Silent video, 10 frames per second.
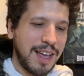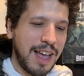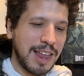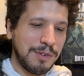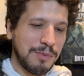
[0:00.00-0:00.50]

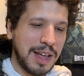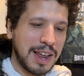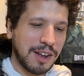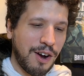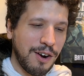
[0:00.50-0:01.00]
and if you run
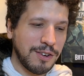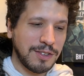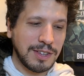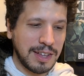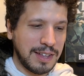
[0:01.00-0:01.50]
out of
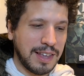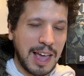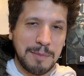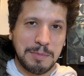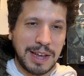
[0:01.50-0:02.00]
cards, the
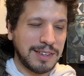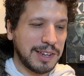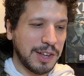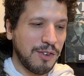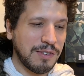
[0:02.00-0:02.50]
game's
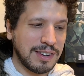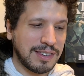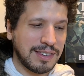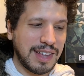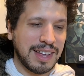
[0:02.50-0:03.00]
basically over, and it's
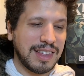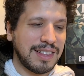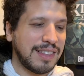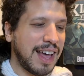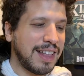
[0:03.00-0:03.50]
just like,
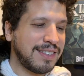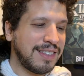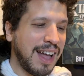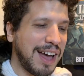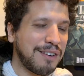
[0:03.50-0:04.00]
it's
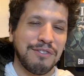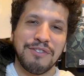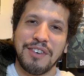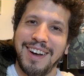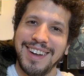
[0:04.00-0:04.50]
not
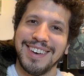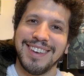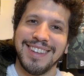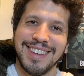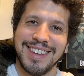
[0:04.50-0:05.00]

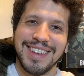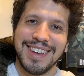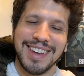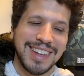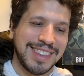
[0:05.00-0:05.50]
fun.
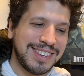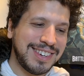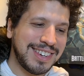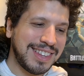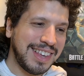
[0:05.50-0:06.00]
This
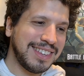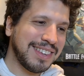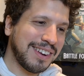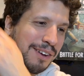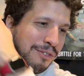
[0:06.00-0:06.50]
just
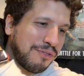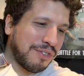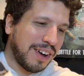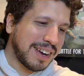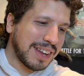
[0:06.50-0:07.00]
isn't a
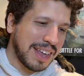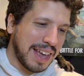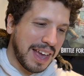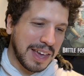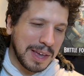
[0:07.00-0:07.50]
fun
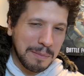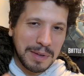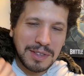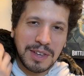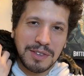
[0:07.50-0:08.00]
game.
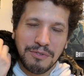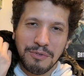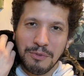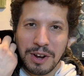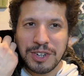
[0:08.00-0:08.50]
It's
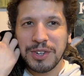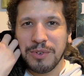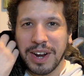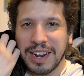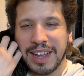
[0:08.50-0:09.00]

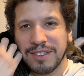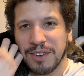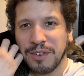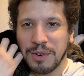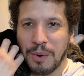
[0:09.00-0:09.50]
frustrating, it's
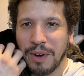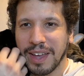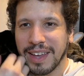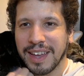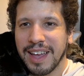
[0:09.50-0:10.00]

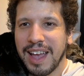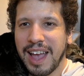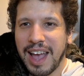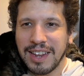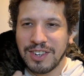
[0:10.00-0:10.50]
annoying,
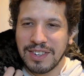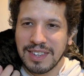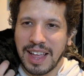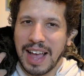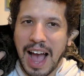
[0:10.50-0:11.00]
and it's
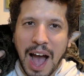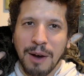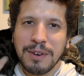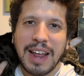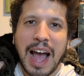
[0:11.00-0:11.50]
just like,
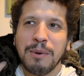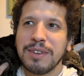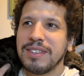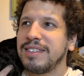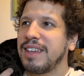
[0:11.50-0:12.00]
how
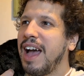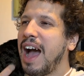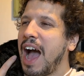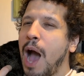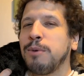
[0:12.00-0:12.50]
is this
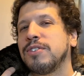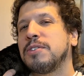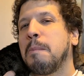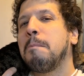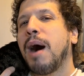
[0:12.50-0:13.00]

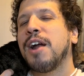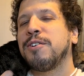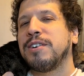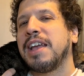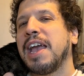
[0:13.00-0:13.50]
a
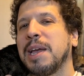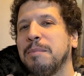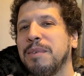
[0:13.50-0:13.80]
modern game?